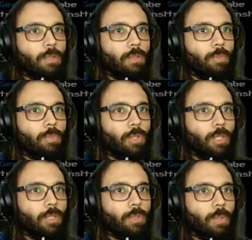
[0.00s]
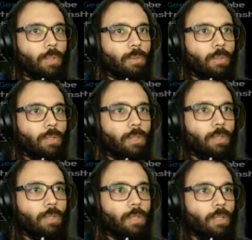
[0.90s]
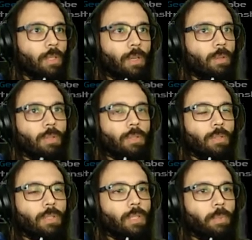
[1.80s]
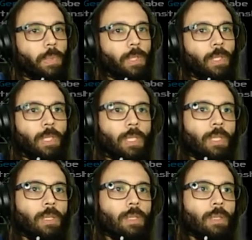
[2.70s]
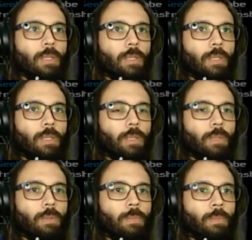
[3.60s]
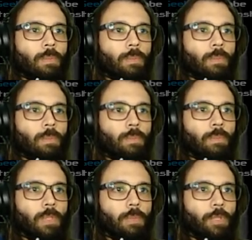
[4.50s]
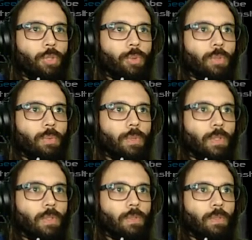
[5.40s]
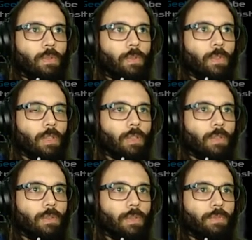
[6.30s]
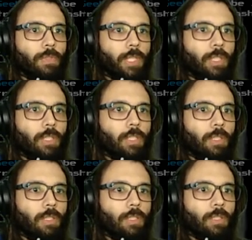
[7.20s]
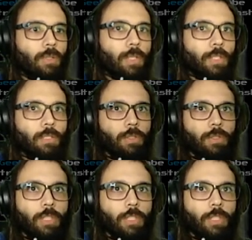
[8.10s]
Could be her as well. And they all look sleepy. Um, yeah, but she was the one thinking of at first. So let's use